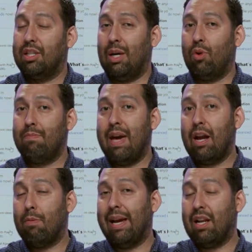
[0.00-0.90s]
someone
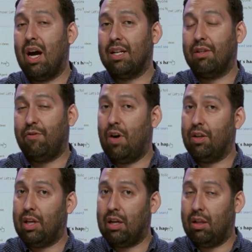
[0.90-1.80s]
may or may not
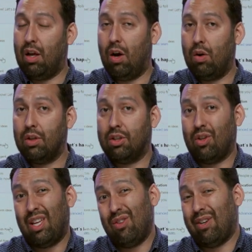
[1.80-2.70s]
default on a loan
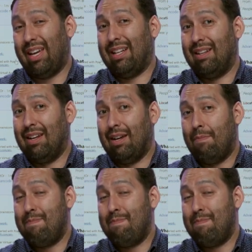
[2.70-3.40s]
so that you can